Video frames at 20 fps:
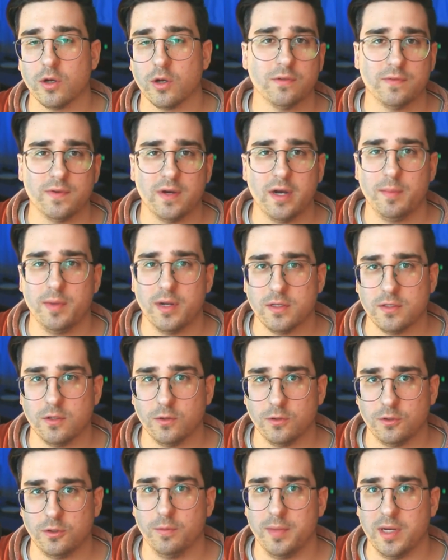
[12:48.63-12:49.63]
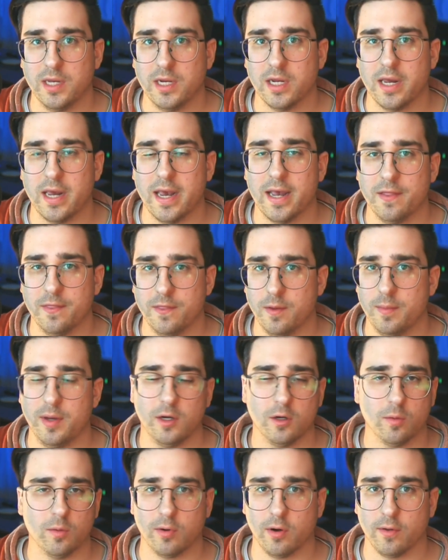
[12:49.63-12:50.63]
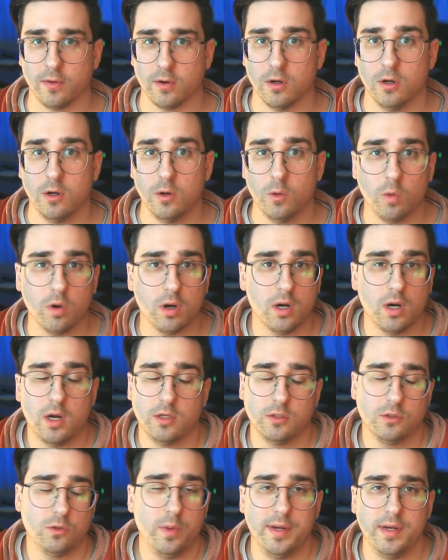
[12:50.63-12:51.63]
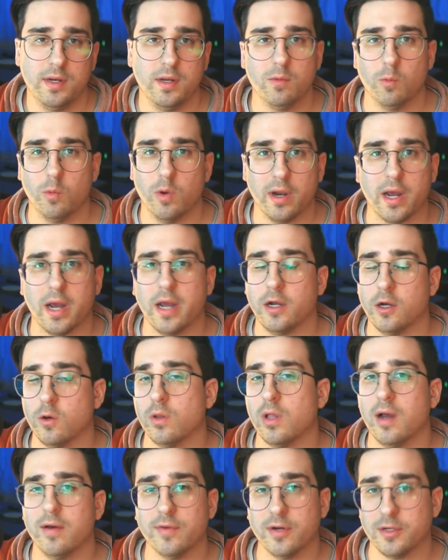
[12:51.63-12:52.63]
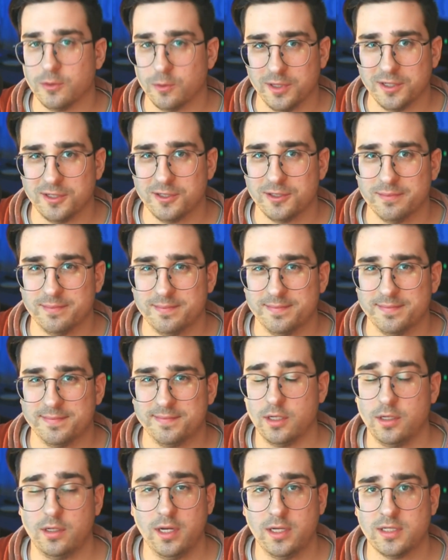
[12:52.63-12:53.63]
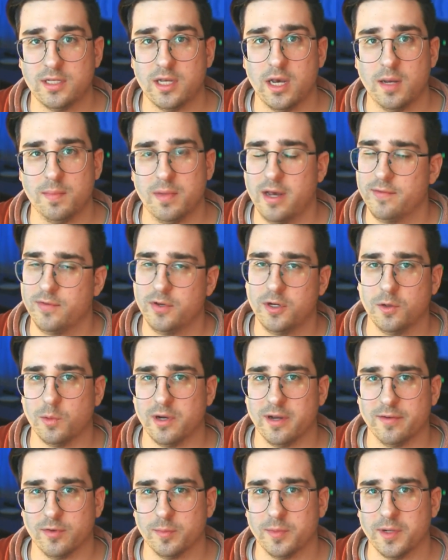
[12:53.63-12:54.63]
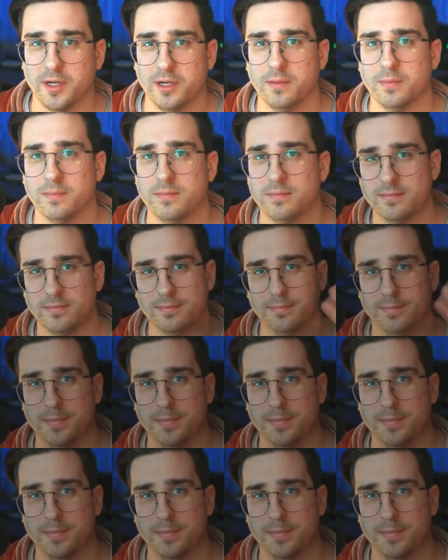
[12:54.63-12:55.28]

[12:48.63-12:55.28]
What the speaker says: You can also find me on social media at TheBagelBrother, where I'll tweet when I go live on Twitch. Until next time, have a good one, everybody.